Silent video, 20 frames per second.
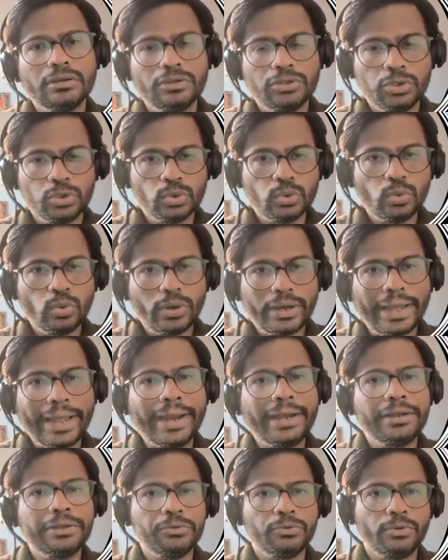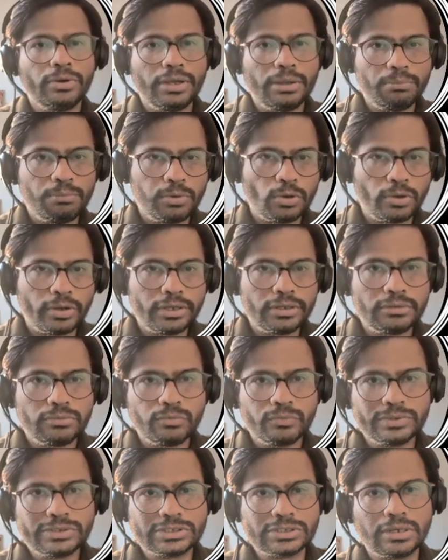you and your employer,
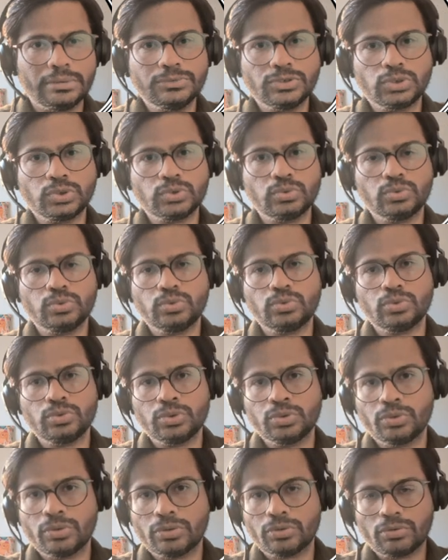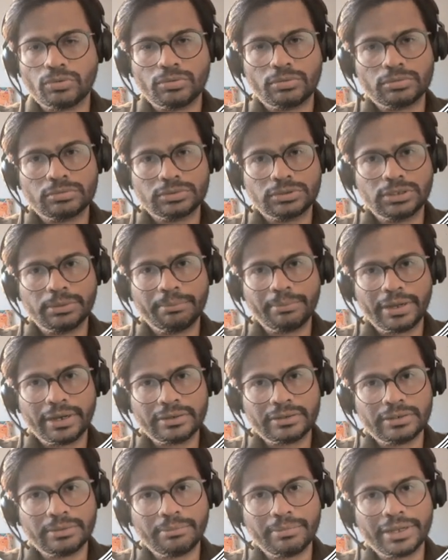which comes to your
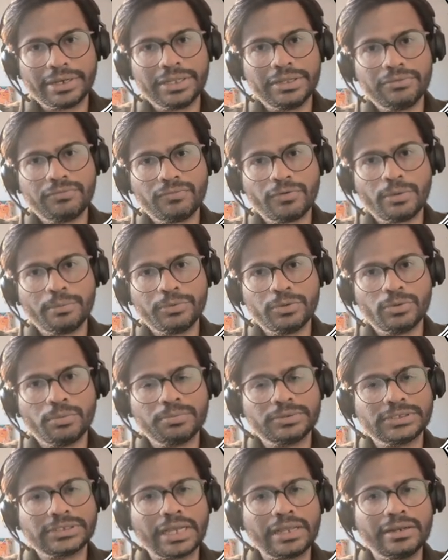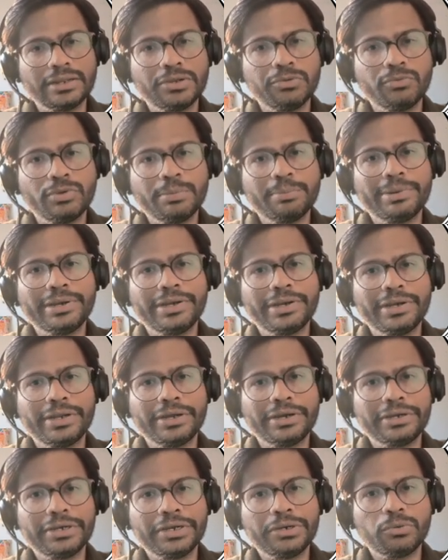the money from your salary will be
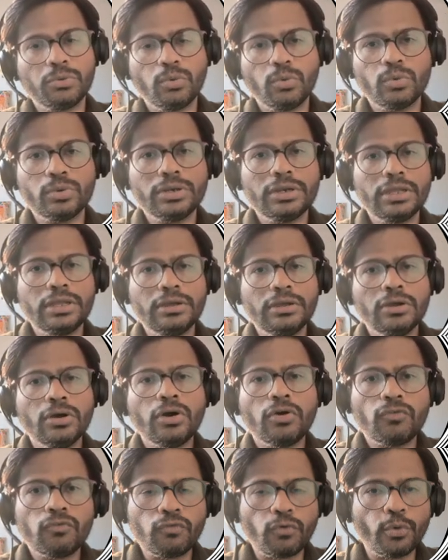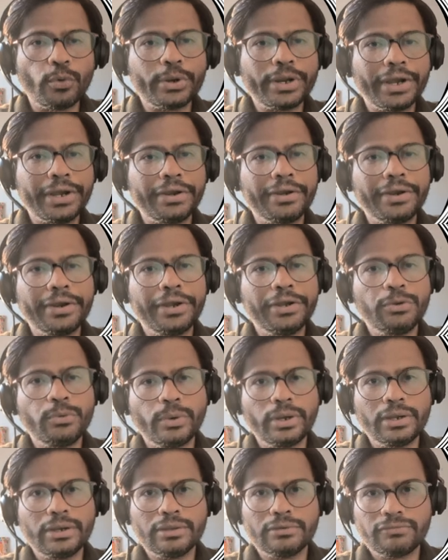deducted only
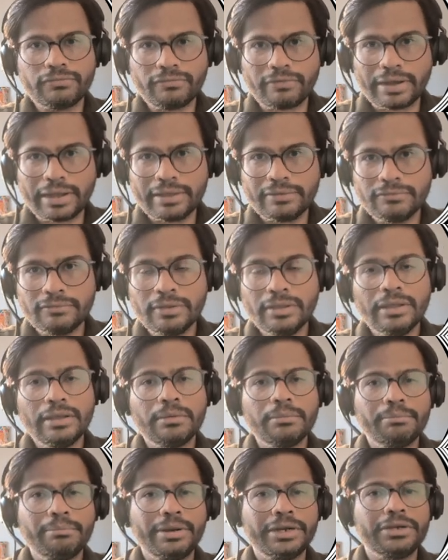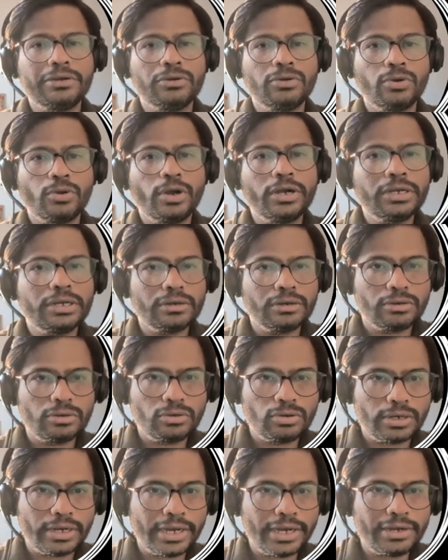425, but not
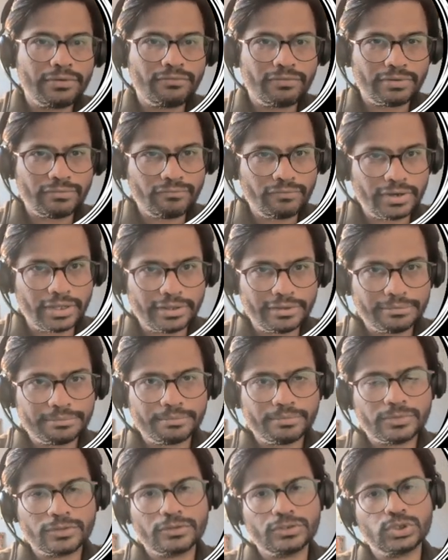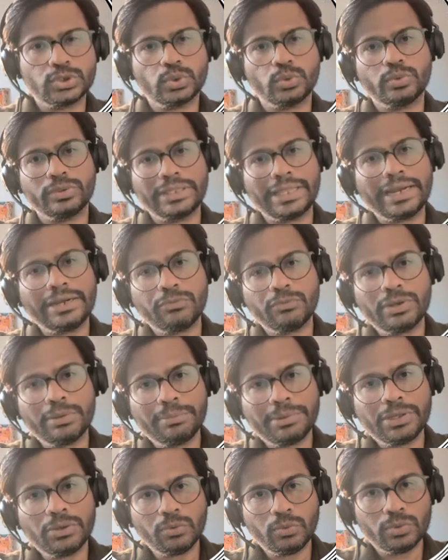850. So that will
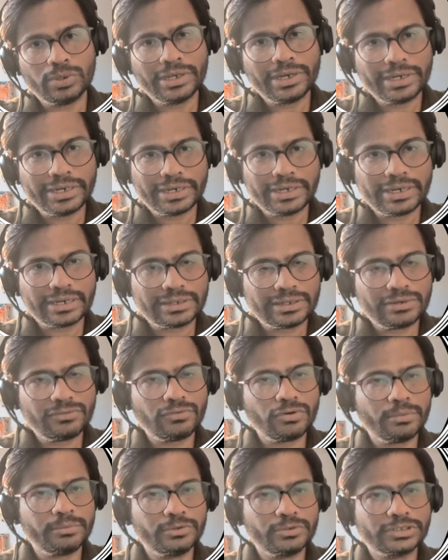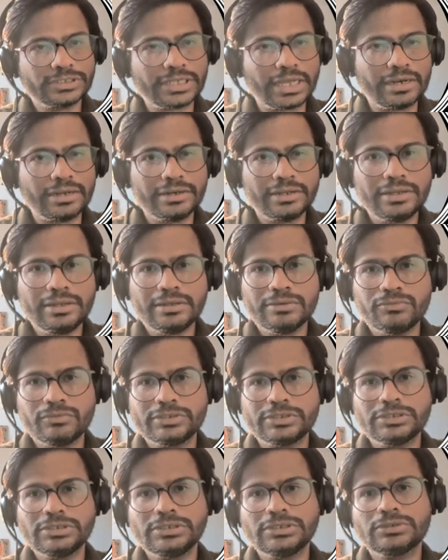be only deducted from your salary,
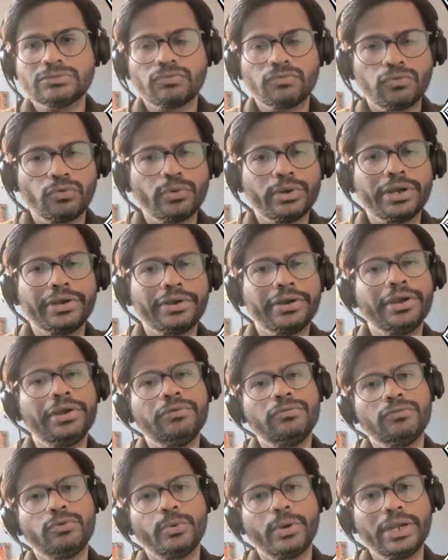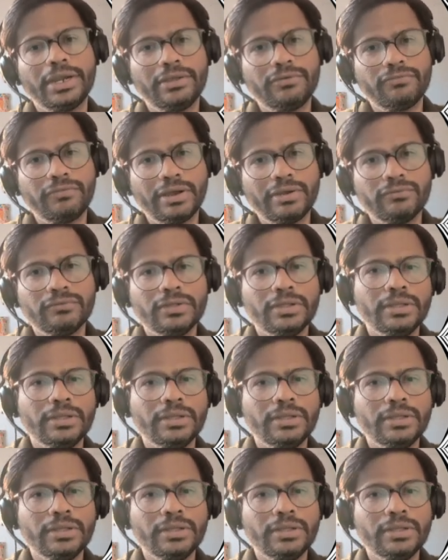which is 425.